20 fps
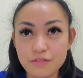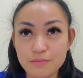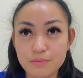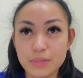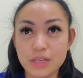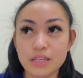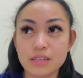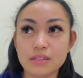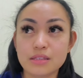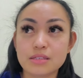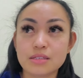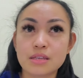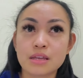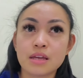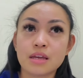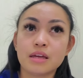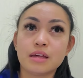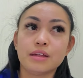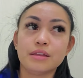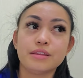means
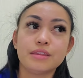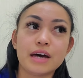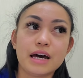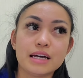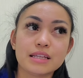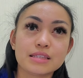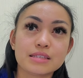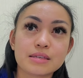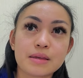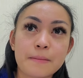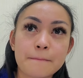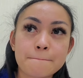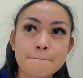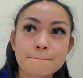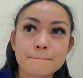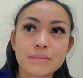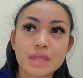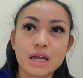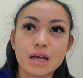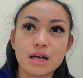that
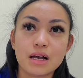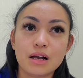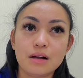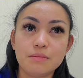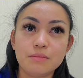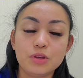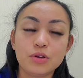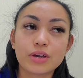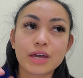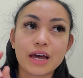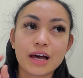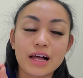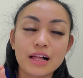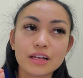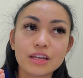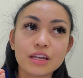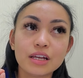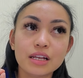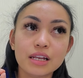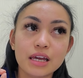you
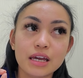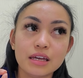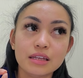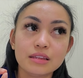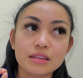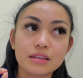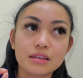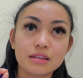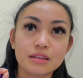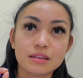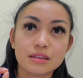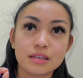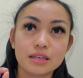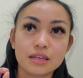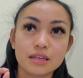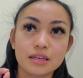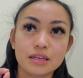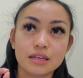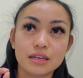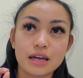calculate
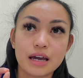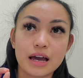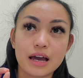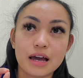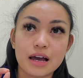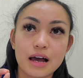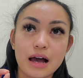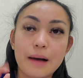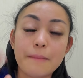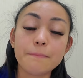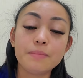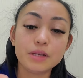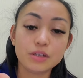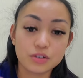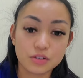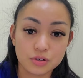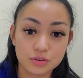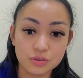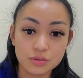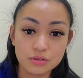the
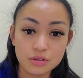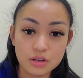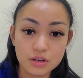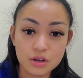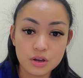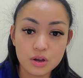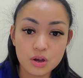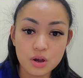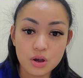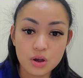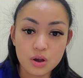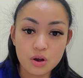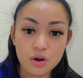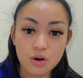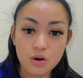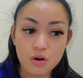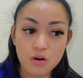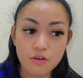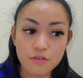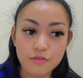amplitude
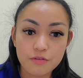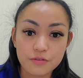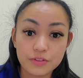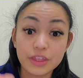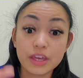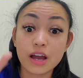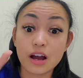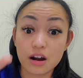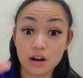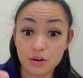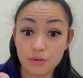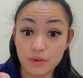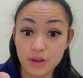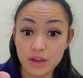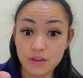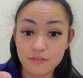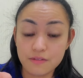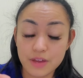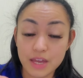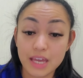of the R
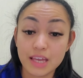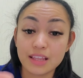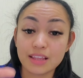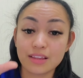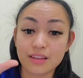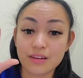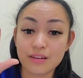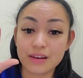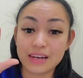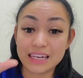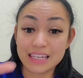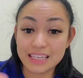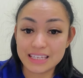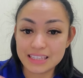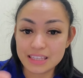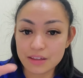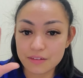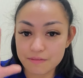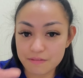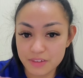wave in
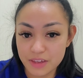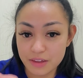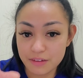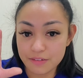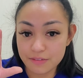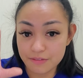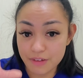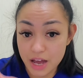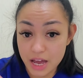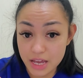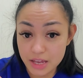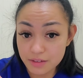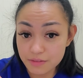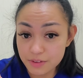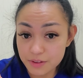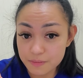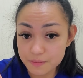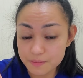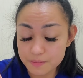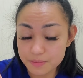lead
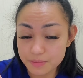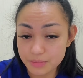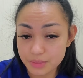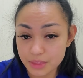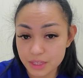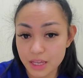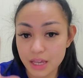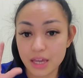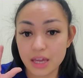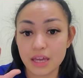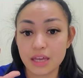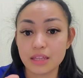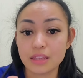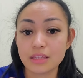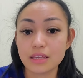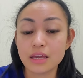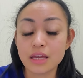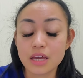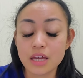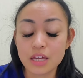V5,
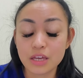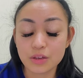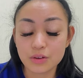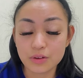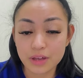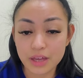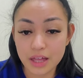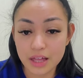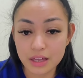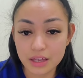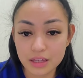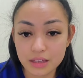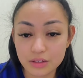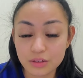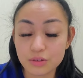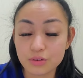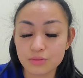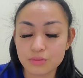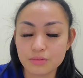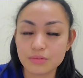and you
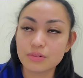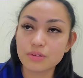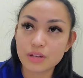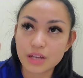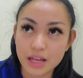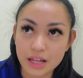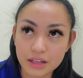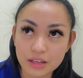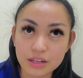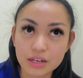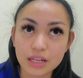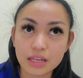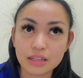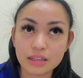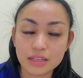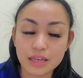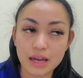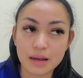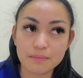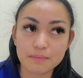calculate
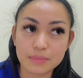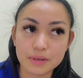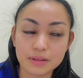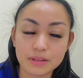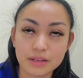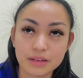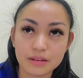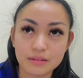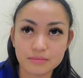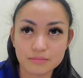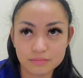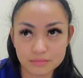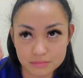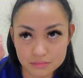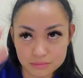the